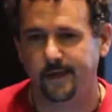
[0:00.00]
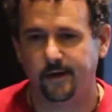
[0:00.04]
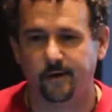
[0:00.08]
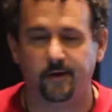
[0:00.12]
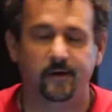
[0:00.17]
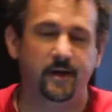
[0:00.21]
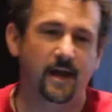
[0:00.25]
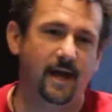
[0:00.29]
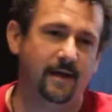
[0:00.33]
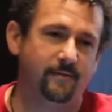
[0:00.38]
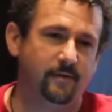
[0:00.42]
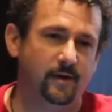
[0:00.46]

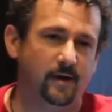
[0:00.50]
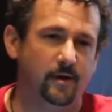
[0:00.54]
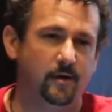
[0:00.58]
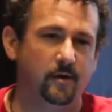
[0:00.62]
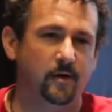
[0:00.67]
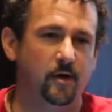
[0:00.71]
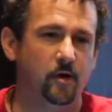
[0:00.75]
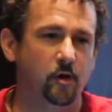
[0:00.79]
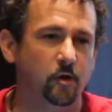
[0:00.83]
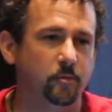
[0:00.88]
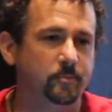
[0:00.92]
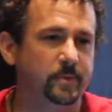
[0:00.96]
or
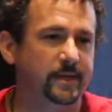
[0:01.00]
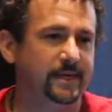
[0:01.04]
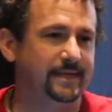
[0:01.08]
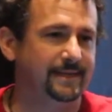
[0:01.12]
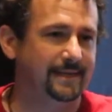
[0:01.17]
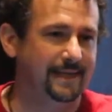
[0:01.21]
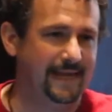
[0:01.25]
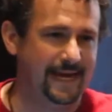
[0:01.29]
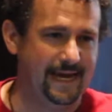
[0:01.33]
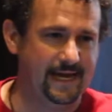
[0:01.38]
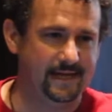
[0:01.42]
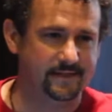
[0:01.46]
Navajo Hopi
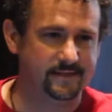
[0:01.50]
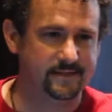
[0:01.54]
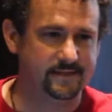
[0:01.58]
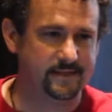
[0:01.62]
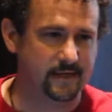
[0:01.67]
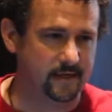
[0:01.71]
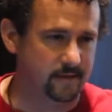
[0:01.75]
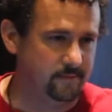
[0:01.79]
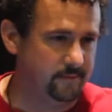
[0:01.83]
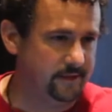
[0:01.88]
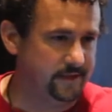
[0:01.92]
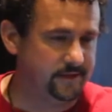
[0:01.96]
Land
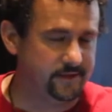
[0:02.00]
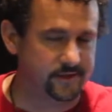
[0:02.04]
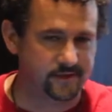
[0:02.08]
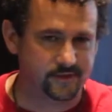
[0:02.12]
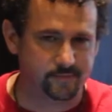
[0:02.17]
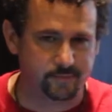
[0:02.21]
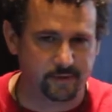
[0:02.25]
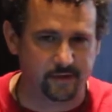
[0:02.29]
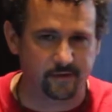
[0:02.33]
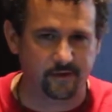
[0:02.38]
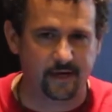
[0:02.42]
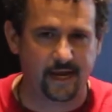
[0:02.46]
Settlement
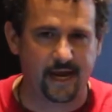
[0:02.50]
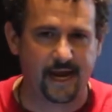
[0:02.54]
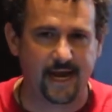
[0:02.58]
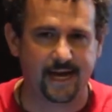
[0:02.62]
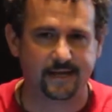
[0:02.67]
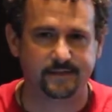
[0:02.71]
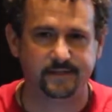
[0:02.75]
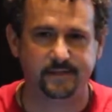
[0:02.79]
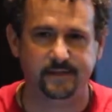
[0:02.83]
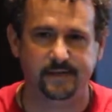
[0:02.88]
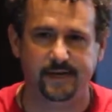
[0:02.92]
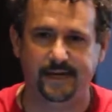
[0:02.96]
Dispute
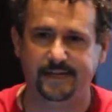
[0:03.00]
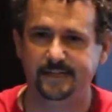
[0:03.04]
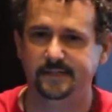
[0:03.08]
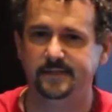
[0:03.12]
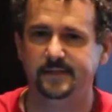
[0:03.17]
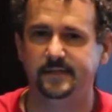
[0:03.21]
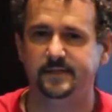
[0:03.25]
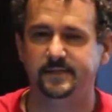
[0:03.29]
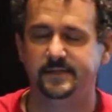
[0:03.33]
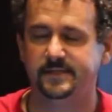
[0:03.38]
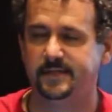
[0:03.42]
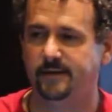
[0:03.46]
Act in
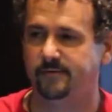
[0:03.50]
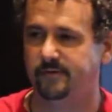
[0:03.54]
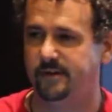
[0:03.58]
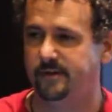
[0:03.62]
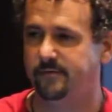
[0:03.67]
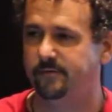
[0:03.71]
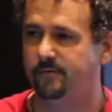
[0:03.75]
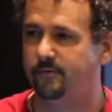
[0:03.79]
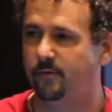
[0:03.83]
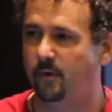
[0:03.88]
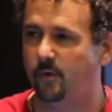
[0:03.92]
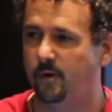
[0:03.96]

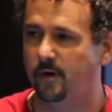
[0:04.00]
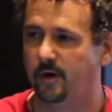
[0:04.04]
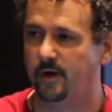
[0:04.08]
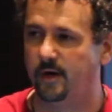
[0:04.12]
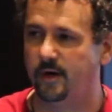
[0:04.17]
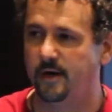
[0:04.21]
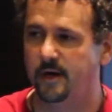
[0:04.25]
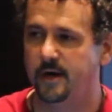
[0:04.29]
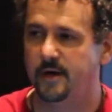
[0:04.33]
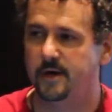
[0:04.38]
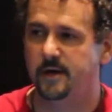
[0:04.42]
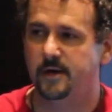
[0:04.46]

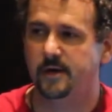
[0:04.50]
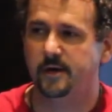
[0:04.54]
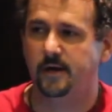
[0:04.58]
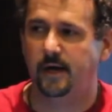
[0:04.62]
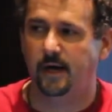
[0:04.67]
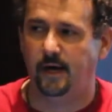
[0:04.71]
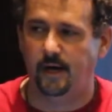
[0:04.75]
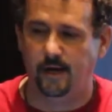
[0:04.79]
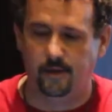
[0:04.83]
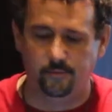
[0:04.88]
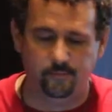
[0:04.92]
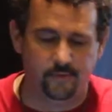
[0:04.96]
1974
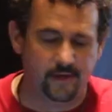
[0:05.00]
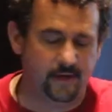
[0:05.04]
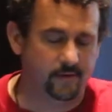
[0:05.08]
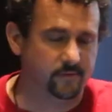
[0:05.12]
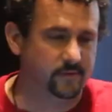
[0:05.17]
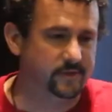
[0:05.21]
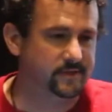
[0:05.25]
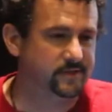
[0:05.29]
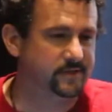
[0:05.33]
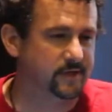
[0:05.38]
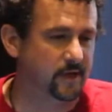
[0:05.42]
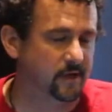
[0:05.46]
that
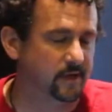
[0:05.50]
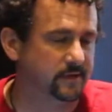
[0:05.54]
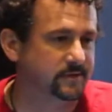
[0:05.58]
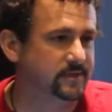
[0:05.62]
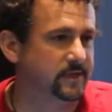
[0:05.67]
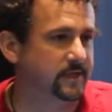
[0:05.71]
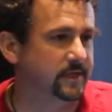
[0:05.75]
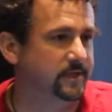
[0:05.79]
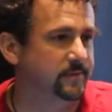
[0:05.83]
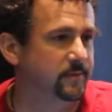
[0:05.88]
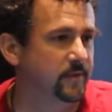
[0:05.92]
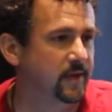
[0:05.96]

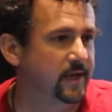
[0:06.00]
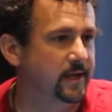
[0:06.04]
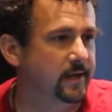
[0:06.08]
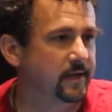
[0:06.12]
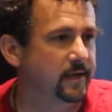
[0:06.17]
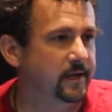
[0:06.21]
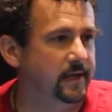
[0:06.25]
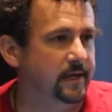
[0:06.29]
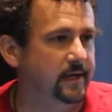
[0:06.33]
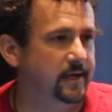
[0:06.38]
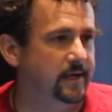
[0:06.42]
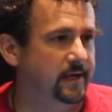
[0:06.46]
resulted
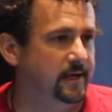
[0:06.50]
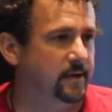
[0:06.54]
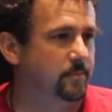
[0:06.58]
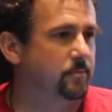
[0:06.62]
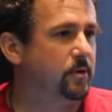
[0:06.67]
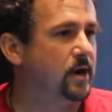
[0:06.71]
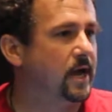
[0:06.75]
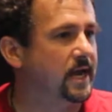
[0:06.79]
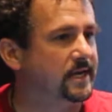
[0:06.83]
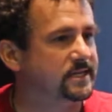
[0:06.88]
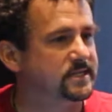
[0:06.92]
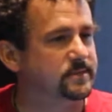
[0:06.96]
in
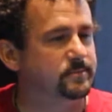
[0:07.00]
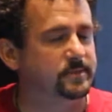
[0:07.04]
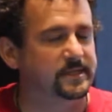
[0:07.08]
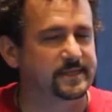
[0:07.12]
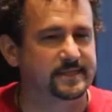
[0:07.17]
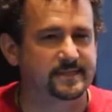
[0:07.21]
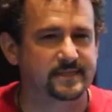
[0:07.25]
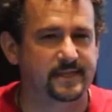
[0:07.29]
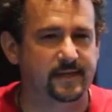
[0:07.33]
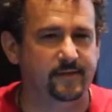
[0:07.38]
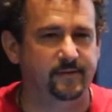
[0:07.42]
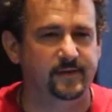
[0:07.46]
approximately
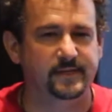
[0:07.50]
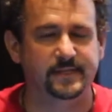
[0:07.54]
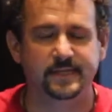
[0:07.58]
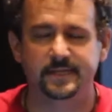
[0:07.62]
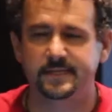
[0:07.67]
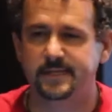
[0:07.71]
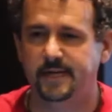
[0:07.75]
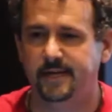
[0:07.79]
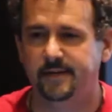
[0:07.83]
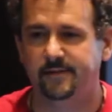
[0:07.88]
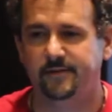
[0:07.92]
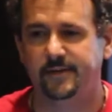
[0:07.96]
7,000 to
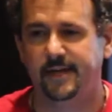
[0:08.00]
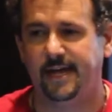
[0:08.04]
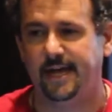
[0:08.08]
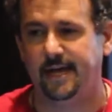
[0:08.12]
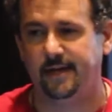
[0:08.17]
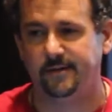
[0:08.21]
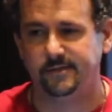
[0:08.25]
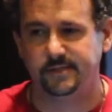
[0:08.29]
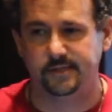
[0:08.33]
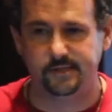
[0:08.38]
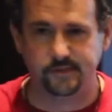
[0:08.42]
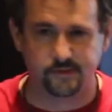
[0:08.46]

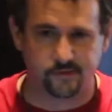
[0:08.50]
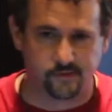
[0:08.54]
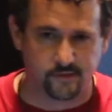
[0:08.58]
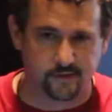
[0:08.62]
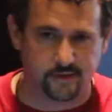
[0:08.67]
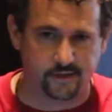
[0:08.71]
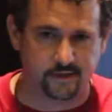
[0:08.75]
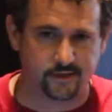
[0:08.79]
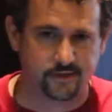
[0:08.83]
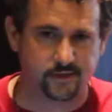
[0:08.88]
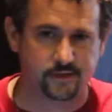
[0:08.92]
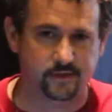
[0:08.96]
10,000
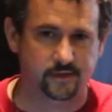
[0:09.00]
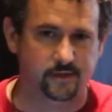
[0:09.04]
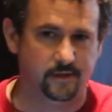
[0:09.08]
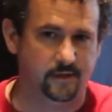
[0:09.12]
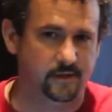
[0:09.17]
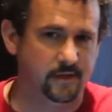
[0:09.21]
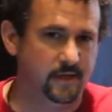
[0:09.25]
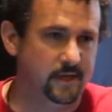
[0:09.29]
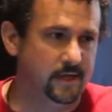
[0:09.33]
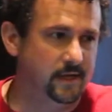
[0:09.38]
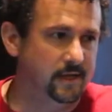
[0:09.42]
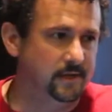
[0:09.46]

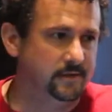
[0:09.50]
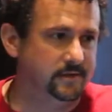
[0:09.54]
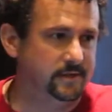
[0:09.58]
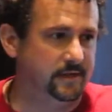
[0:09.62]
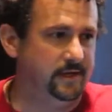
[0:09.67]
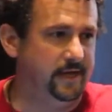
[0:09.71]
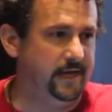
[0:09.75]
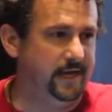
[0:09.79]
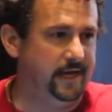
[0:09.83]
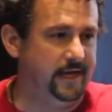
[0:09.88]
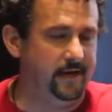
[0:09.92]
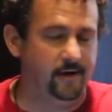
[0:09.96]
traditional
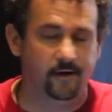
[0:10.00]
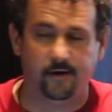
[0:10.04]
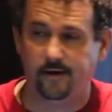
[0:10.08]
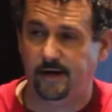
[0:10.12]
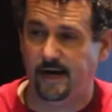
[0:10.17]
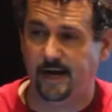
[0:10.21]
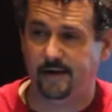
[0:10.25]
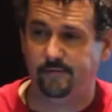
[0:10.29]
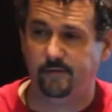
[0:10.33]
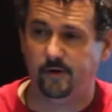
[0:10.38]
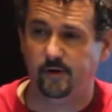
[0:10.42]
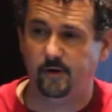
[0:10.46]
Dene or
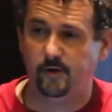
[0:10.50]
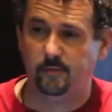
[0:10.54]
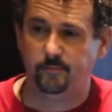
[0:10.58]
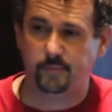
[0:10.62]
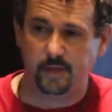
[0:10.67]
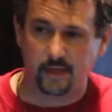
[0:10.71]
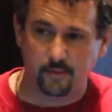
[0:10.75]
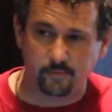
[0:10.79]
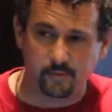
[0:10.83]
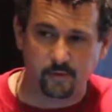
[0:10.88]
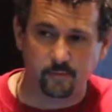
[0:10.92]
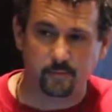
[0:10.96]
Navajo
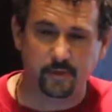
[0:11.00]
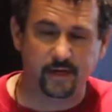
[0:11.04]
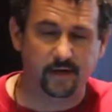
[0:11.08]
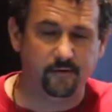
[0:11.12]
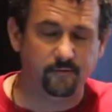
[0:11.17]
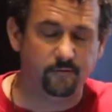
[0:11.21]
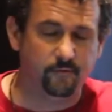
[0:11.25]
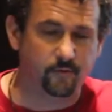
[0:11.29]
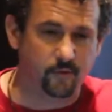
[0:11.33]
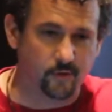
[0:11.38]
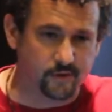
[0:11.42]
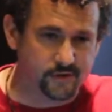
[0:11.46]
people
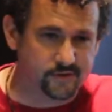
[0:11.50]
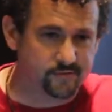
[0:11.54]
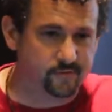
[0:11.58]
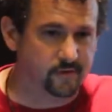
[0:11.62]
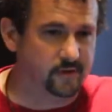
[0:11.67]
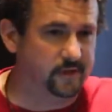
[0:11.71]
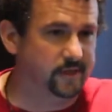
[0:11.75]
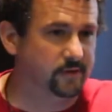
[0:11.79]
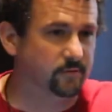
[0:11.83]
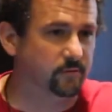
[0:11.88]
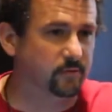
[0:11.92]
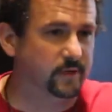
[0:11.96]
being
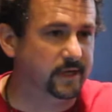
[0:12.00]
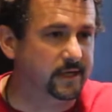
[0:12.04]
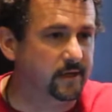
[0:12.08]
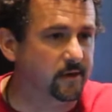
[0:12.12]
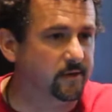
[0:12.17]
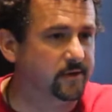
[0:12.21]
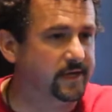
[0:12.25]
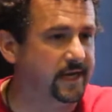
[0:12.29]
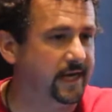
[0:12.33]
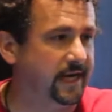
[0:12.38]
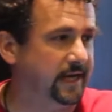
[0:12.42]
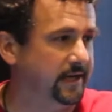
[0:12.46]
forcefully
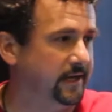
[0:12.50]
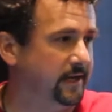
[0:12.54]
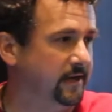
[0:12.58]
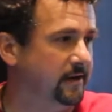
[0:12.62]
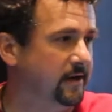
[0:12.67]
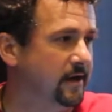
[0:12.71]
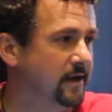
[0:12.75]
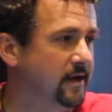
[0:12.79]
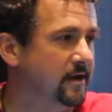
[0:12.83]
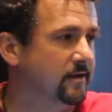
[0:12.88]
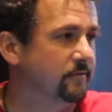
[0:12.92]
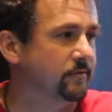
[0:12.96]

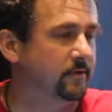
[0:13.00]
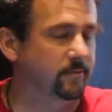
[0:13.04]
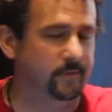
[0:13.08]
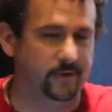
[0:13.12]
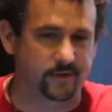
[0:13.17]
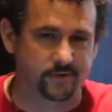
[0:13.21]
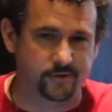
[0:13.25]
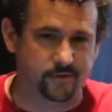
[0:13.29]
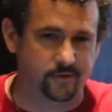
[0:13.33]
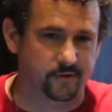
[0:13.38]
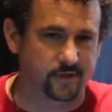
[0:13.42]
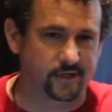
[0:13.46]
relocated from
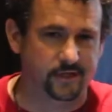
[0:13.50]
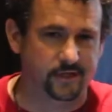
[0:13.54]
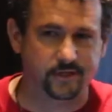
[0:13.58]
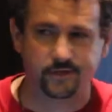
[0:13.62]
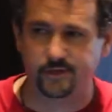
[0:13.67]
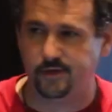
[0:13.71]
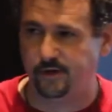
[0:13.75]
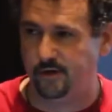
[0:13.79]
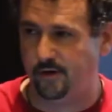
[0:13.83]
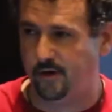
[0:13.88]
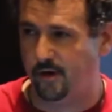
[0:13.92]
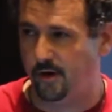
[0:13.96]
their
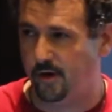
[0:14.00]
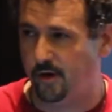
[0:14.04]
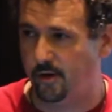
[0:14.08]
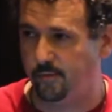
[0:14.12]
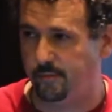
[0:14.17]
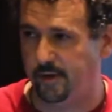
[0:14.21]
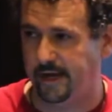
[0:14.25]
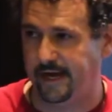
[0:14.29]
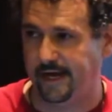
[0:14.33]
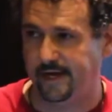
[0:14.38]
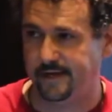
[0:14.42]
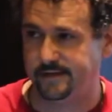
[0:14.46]
traditional
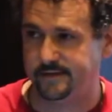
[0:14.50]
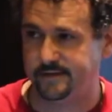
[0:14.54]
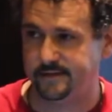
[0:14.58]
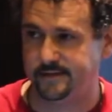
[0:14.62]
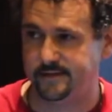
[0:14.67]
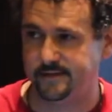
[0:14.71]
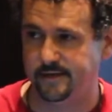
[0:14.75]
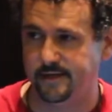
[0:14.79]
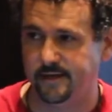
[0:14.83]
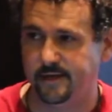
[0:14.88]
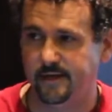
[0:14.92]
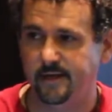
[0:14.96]

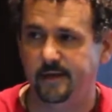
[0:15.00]
homelands.